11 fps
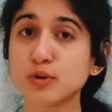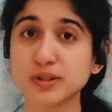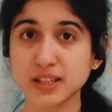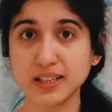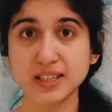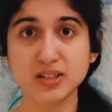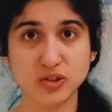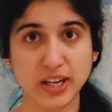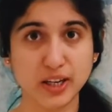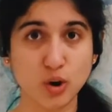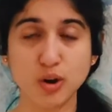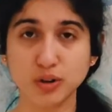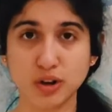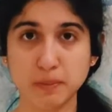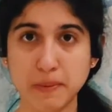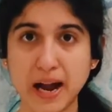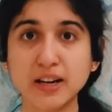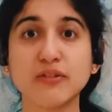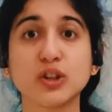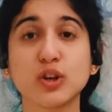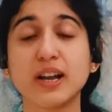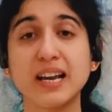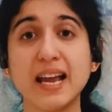you sit straight on your mat with your